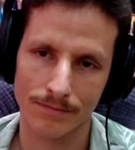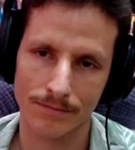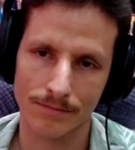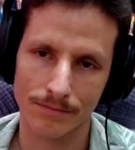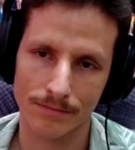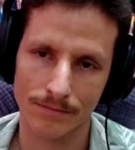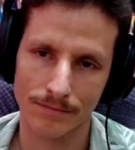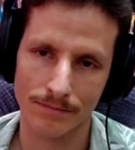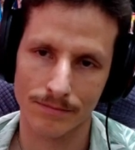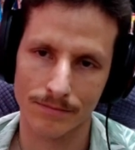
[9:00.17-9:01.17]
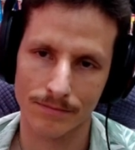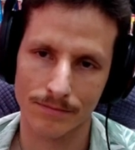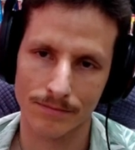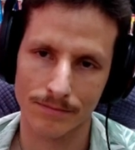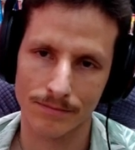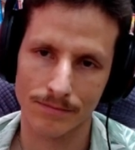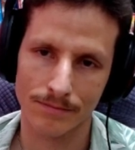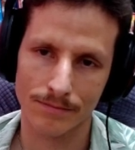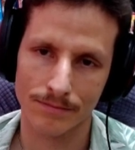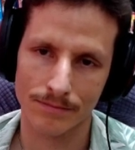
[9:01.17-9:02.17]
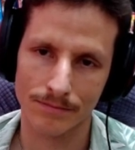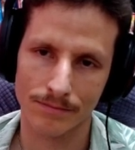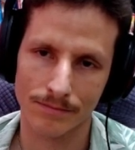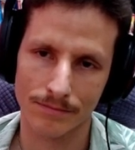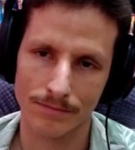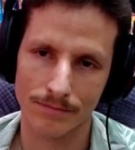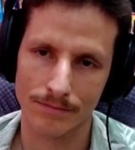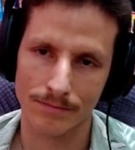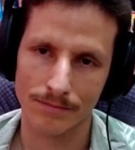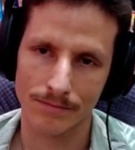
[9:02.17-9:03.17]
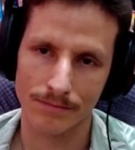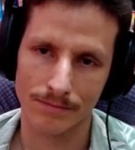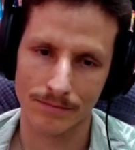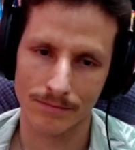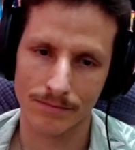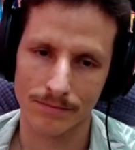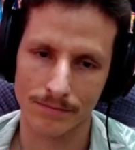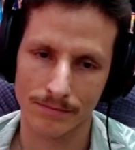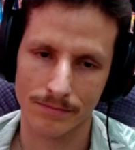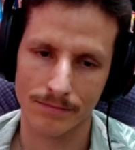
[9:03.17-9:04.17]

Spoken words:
[no speech]